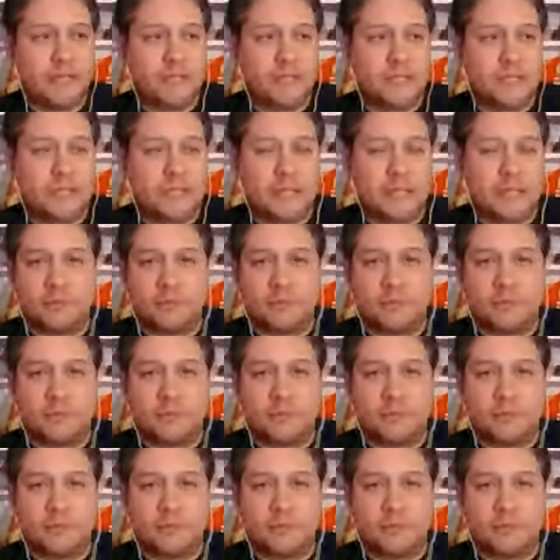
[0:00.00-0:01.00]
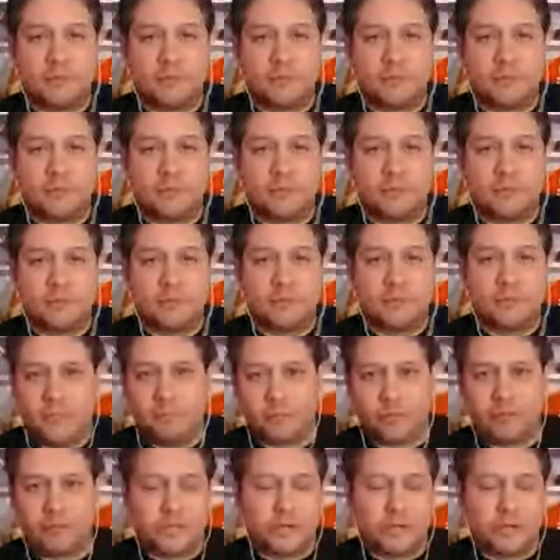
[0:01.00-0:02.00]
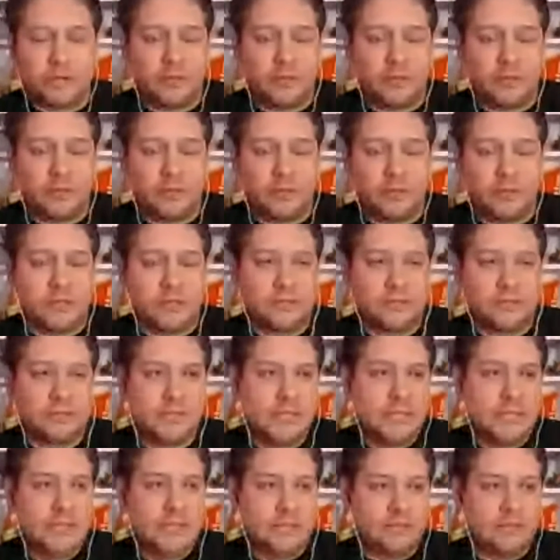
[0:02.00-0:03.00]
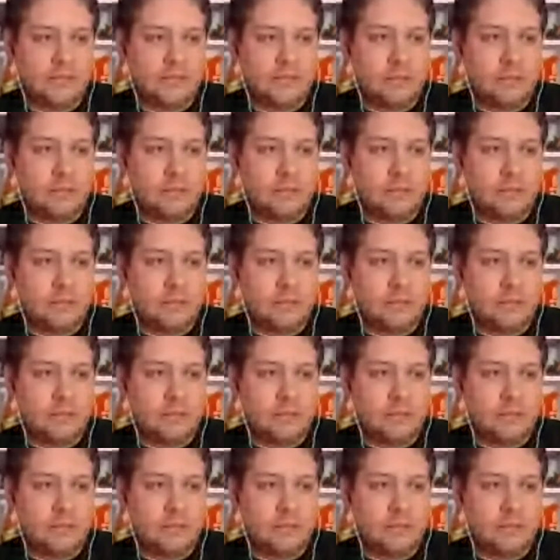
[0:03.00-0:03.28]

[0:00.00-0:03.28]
They were fighting in the name of the people. They were revolutionaries.